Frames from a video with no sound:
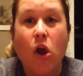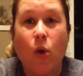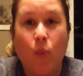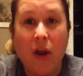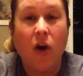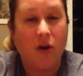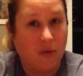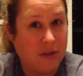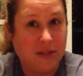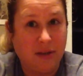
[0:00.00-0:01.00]
We are
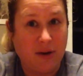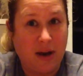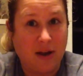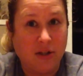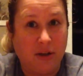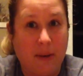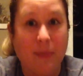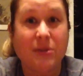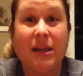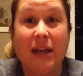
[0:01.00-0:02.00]
going to see the Red Hot Chili
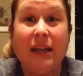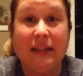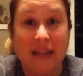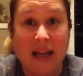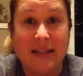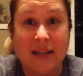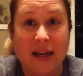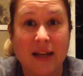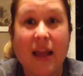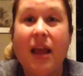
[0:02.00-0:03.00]
Peppers in
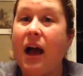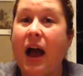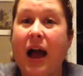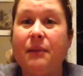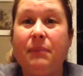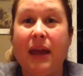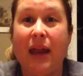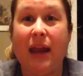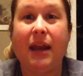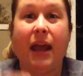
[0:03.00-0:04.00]
Atlanta. I
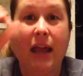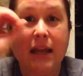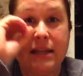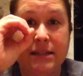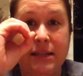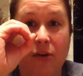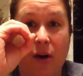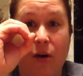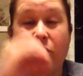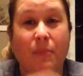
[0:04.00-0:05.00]
paid
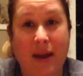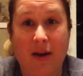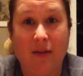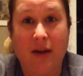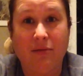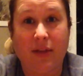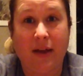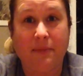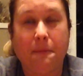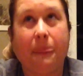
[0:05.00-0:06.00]
$0 for my airline
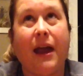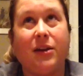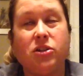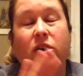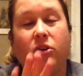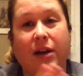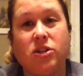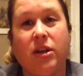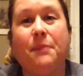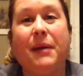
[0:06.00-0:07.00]
flight. Actually,
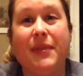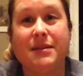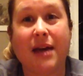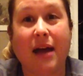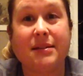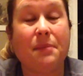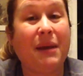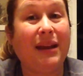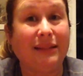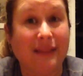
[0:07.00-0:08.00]
correction, I paid the tax. I
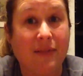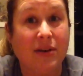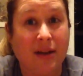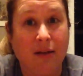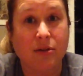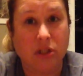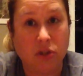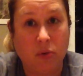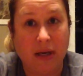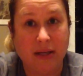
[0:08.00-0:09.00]
paid
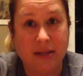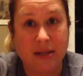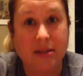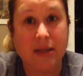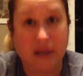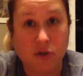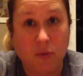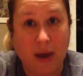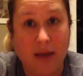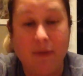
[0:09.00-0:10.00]
$11.20 each
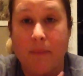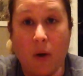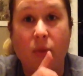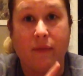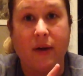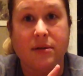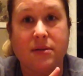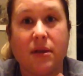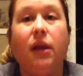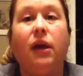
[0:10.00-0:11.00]
way for both of us